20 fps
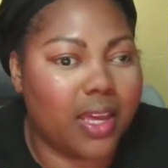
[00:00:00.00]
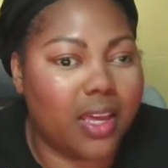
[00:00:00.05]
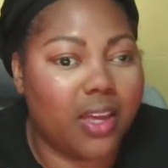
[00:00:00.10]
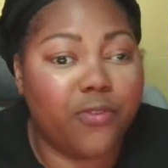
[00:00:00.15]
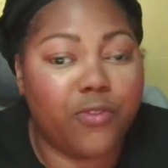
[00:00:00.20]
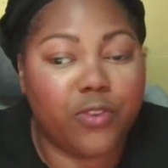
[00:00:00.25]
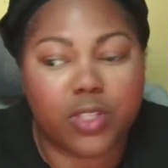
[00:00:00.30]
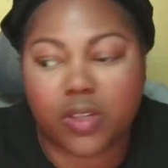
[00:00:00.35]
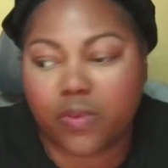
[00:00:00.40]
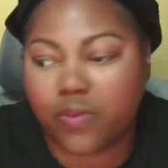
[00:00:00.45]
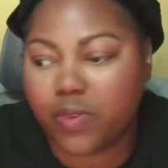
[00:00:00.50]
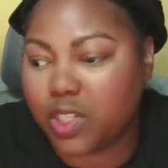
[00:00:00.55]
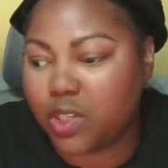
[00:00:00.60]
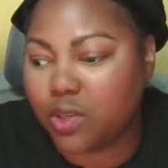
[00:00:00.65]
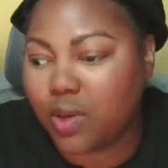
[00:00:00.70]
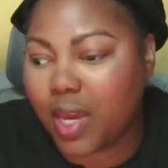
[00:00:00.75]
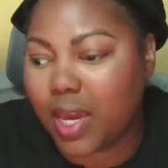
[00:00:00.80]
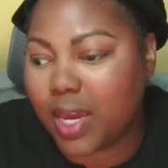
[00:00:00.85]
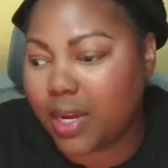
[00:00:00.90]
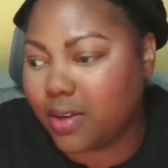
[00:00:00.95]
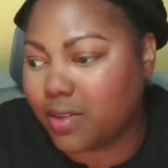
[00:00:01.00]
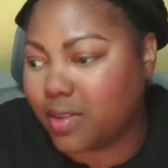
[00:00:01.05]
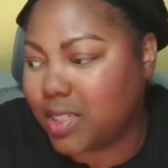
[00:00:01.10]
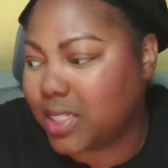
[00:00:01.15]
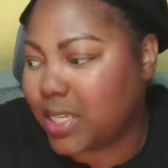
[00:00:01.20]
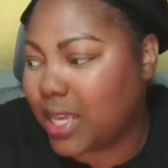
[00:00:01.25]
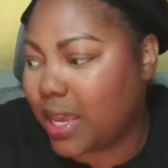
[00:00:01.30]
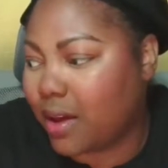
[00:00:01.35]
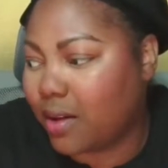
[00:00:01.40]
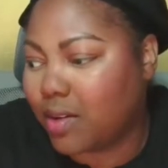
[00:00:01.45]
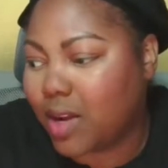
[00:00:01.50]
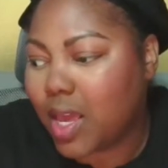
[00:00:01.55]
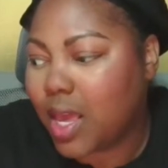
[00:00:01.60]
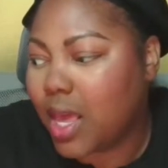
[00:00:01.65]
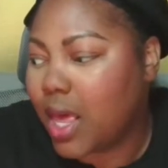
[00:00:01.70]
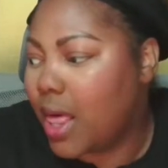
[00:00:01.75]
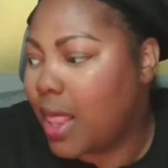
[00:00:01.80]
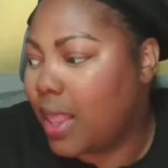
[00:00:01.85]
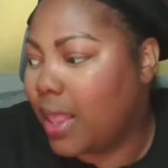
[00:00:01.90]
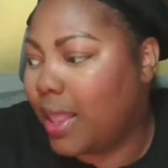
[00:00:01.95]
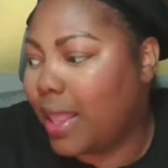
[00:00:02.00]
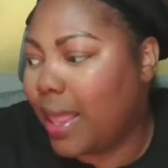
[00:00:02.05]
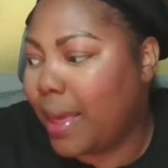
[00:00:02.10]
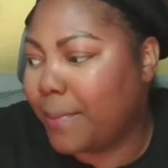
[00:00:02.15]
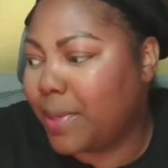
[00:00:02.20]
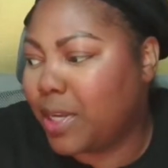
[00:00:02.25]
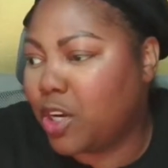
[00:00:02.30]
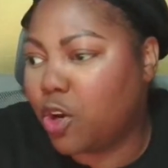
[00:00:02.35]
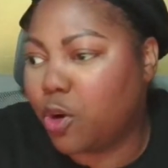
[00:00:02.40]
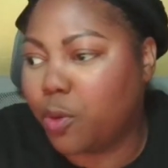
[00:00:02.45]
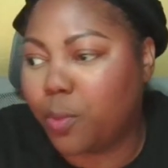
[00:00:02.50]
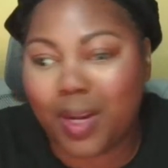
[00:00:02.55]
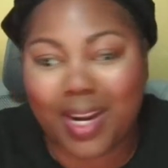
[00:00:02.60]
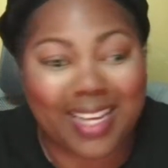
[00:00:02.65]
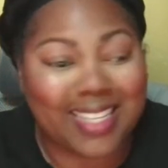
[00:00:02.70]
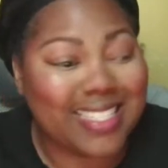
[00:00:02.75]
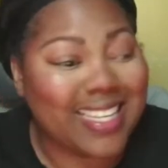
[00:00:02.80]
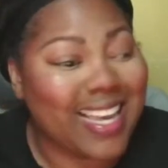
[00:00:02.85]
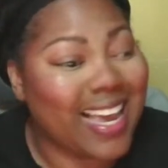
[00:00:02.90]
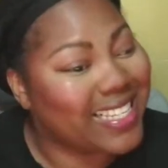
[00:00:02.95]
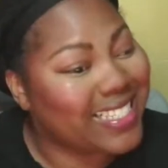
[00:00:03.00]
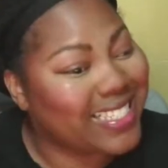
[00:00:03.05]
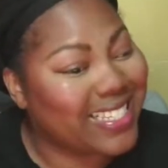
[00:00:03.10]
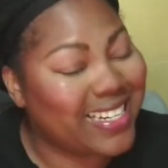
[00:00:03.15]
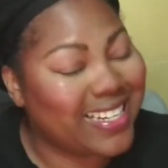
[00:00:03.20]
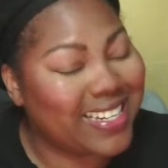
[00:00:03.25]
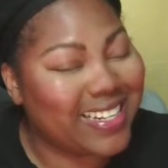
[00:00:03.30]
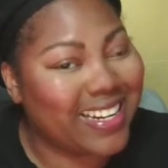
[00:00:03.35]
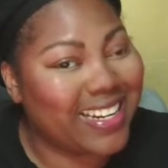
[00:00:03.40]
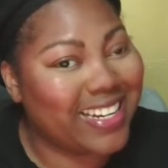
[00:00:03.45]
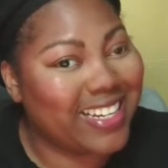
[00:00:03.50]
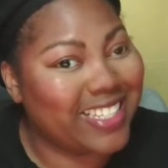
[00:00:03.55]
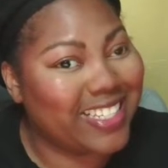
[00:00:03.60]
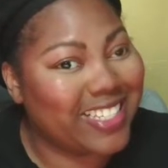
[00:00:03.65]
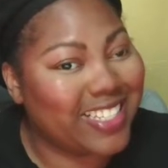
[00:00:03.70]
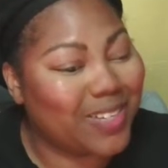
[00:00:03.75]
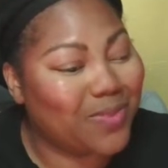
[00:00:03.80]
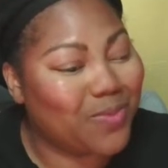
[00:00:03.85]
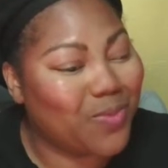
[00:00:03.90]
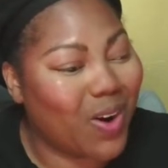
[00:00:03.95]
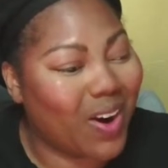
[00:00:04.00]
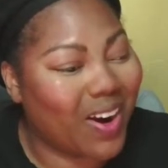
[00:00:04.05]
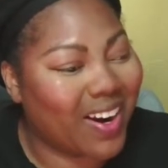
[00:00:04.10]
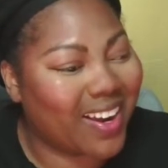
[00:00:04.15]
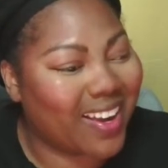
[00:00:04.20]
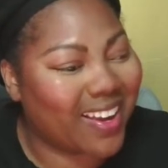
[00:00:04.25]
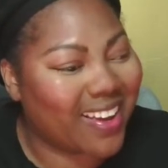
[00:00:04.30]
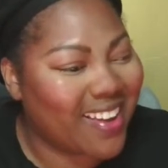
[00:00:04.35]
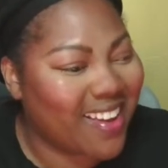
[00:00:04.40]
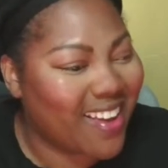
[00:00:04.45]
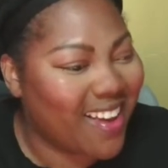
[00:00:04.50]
If for some reason you can't hear the sound, let me know. But I tested it and it should work.